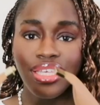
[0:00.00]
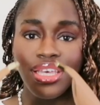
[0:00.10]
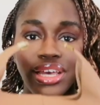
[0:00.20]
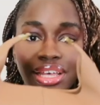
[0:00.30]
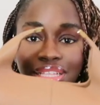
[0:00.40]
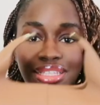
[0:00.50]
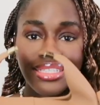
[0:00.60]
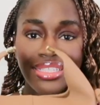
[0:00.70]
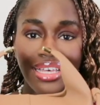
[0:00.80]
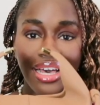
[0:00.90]
Yeah,
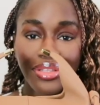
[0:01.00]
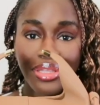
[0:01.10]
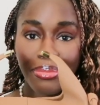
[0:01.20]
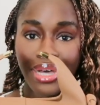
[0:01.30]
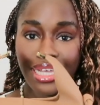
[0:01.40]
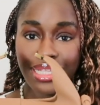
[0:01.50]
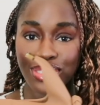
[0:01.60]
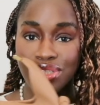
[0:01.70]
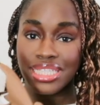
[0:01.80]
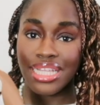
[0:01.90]
this is how the bag
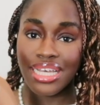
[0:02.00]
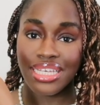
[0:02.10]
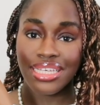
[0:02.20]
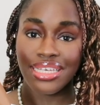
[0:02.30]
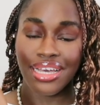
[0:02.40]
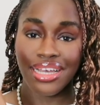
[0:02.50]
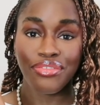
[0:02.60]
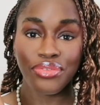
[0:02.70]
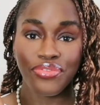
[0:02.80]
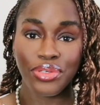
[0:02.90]
looks like. I
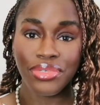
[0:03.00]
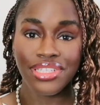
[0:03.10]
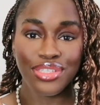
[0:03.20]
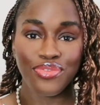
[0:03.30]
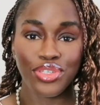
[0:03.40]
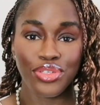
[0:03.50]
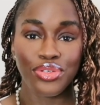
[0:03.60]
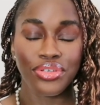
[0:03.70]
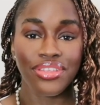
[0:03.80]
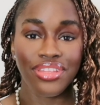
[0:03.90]
have been filming this
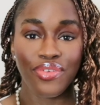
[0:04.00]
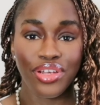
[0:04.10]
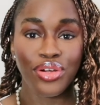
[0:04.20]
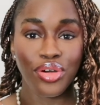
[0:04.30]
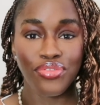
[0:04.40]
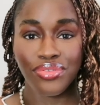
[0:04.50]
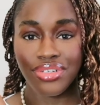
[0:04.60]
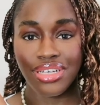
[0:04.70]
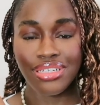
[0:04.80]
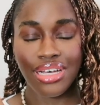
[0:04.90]
video in a very awful
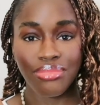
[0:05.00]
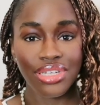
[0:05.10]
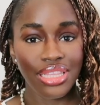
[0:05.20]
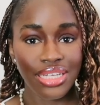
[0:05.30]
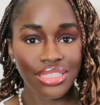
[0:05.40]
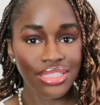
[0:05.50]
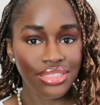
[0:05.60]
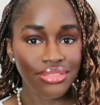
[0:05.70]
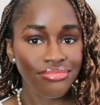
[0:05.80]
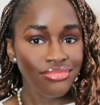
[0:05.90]
camera
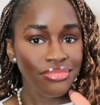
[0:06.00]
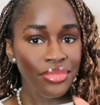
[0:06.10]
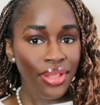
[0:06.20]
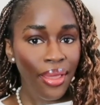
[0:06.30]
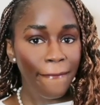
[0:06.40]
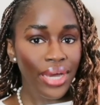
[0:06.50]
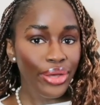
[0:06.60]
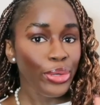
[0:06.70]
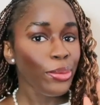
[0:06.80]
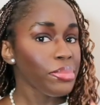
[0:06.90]
lighting, but I
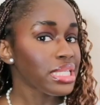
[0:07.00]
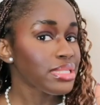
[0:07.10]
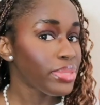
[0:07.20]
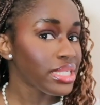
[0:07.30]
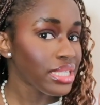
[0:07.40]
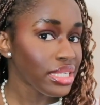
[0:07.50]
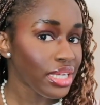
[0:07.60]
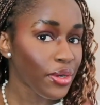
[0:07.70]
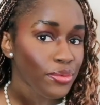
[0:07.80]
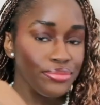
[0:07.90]
hope it's better
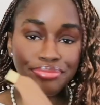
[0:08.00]
now.